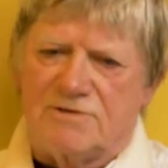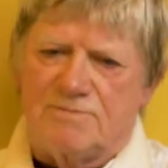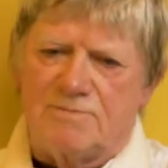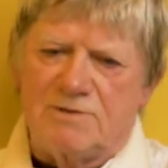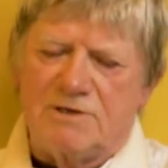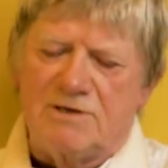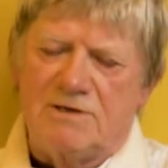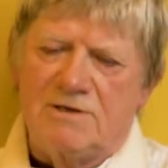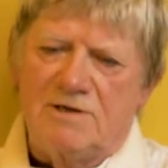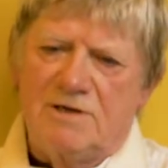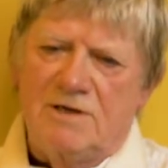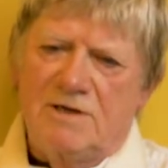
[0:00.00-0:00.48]

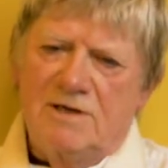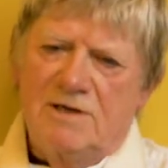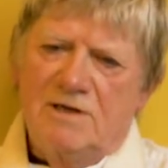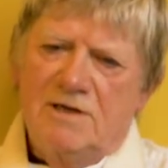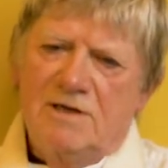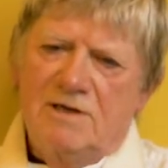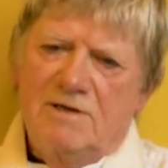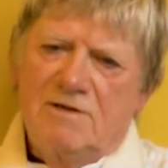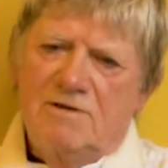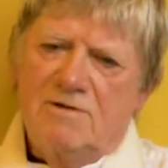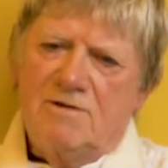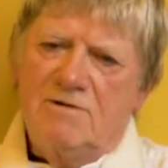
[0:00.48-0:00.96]
But
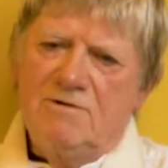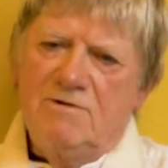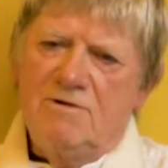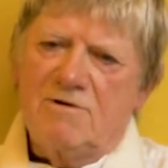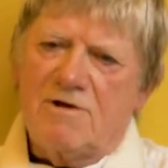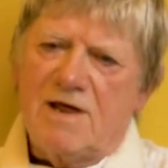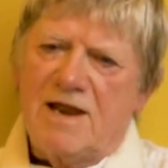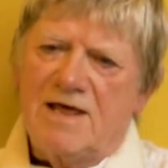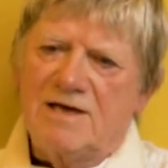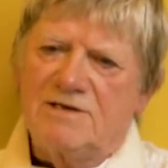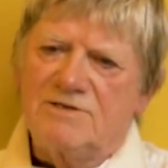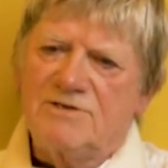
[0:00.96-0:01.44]
you can
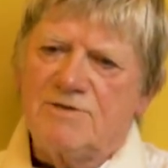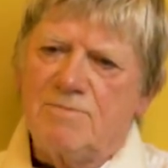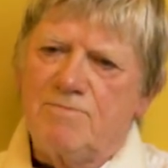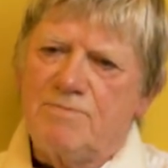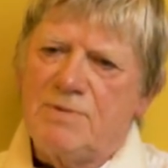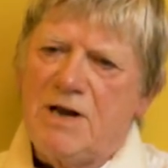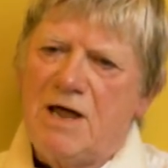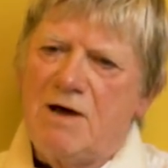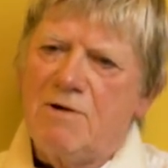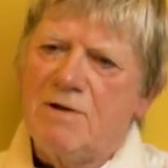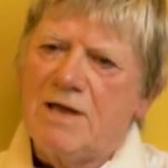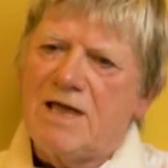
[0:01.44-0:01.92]
look at it as a
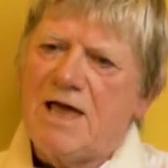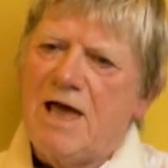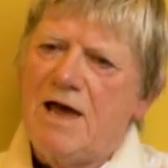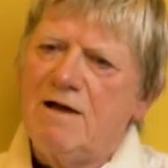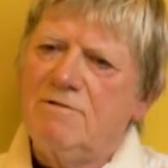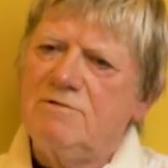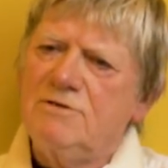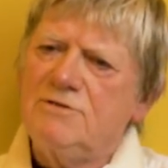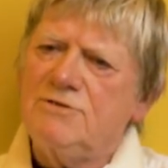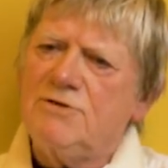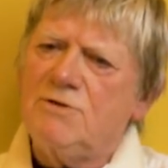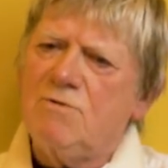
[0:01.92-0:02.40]
blowing out,
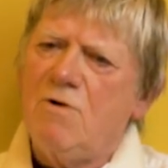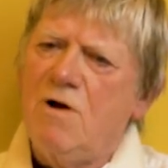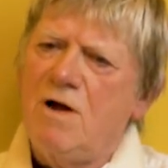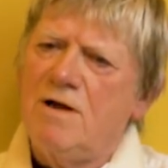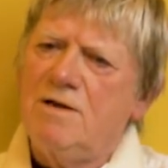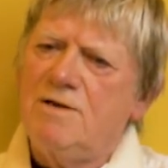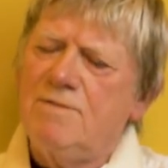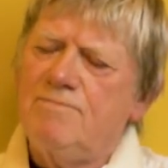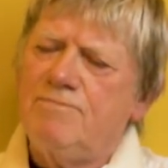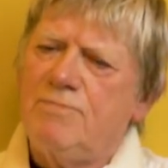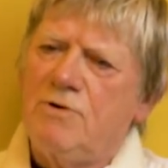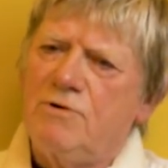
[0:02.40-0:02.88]
and it's quite
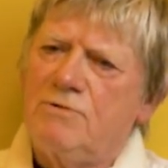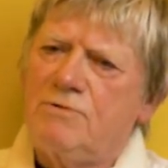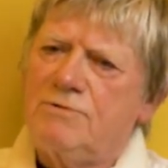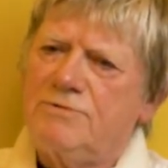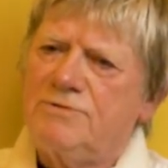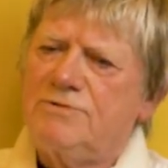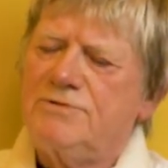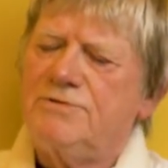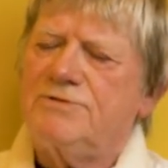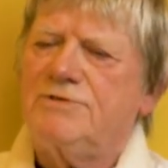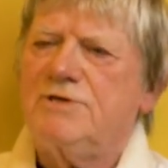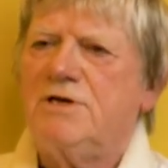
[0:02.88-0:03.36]
an
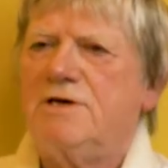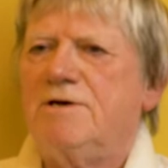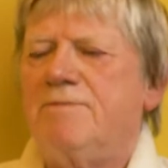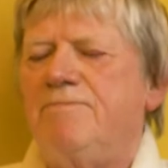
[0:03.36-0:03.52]
important